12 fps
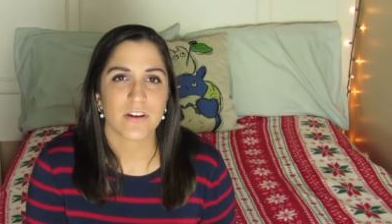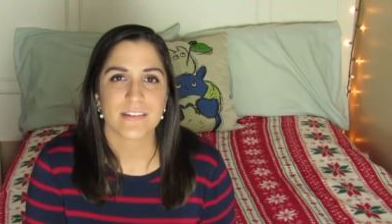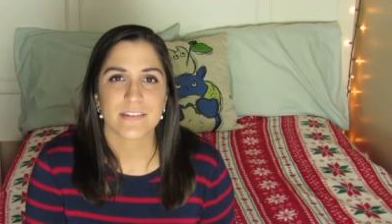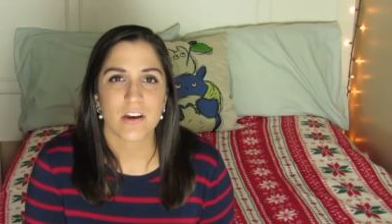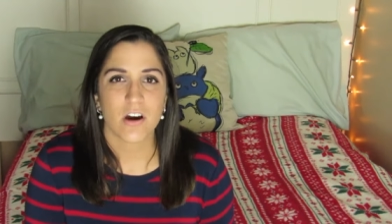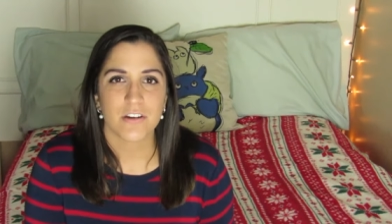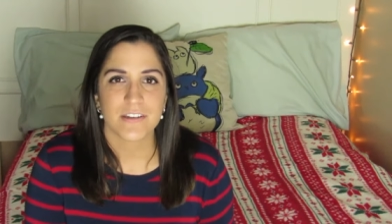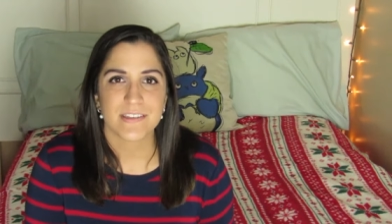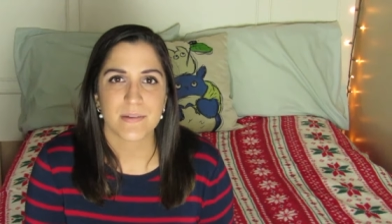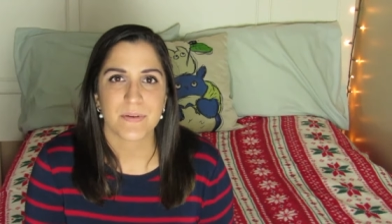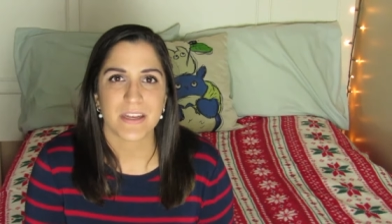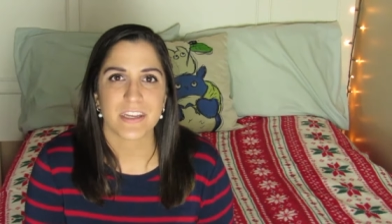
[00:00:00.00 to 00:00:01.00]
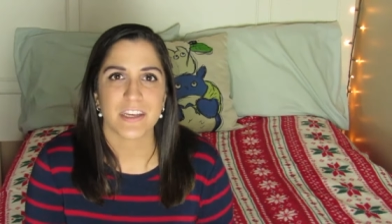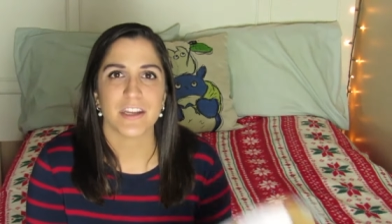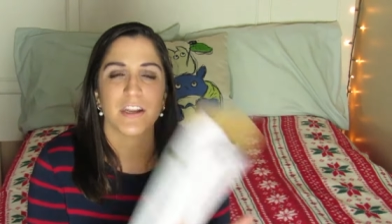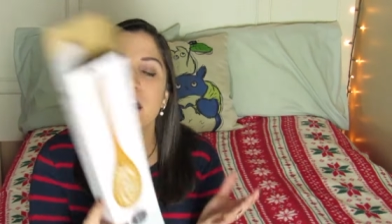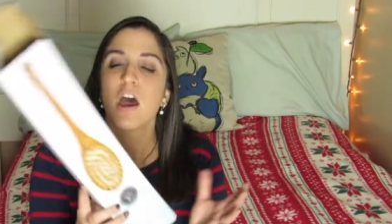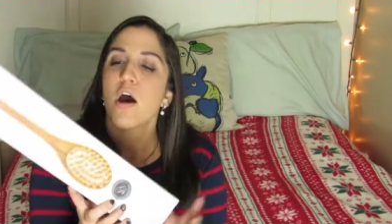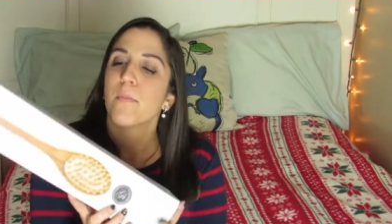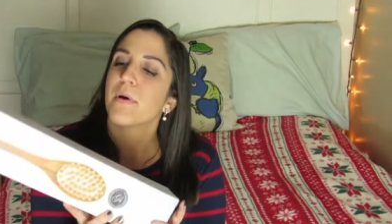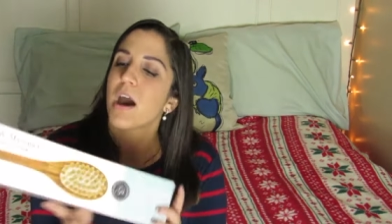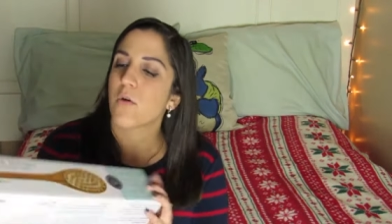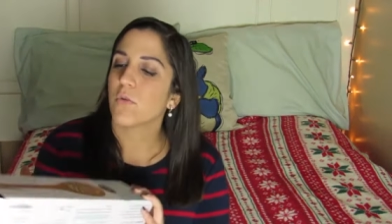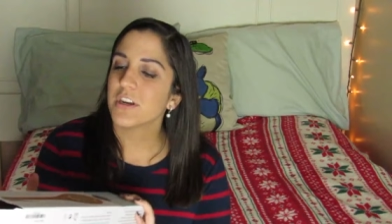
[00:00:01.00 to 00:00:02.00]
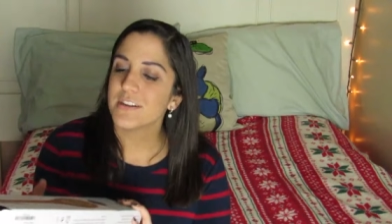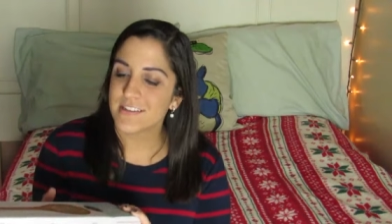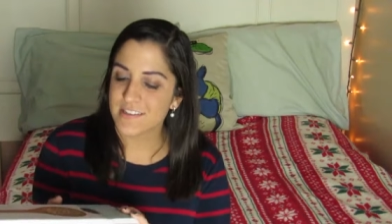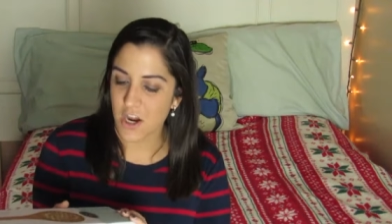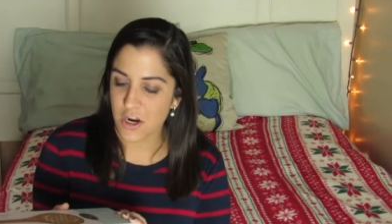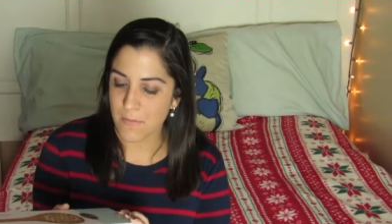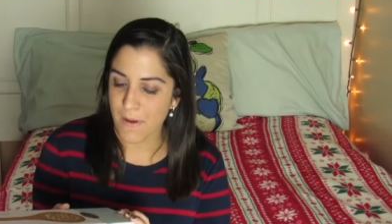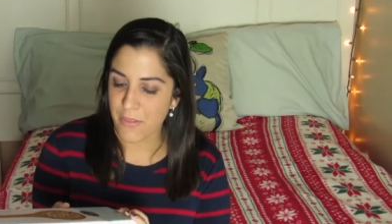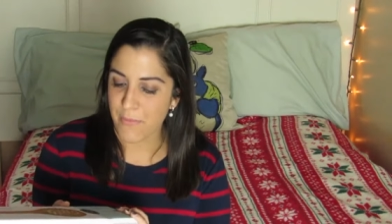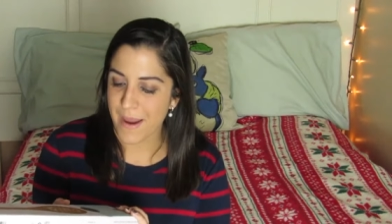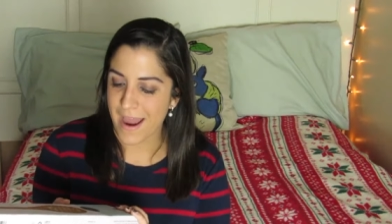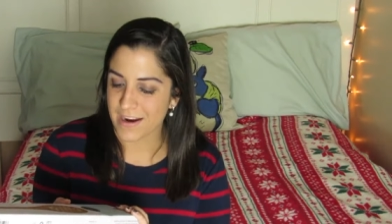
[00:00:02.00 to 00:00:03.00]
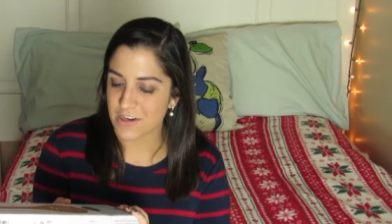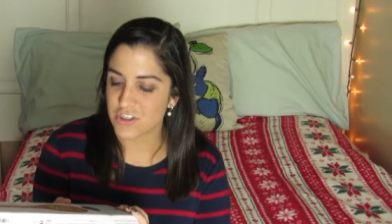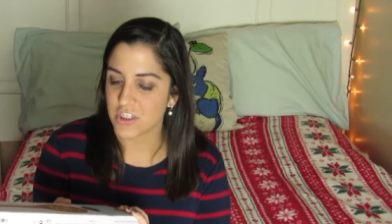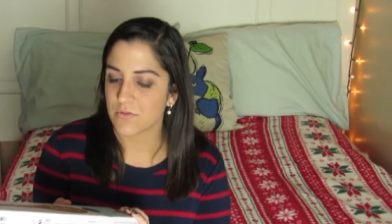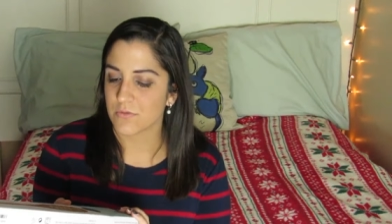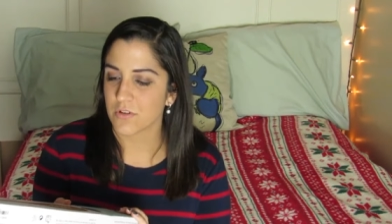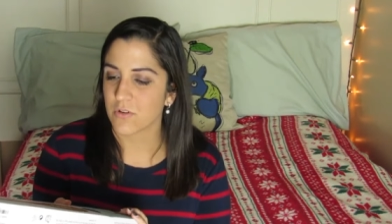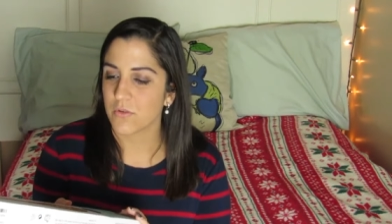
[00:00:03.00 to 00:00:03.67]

you guys an honest opinion. But I wanted to talk about the packaging real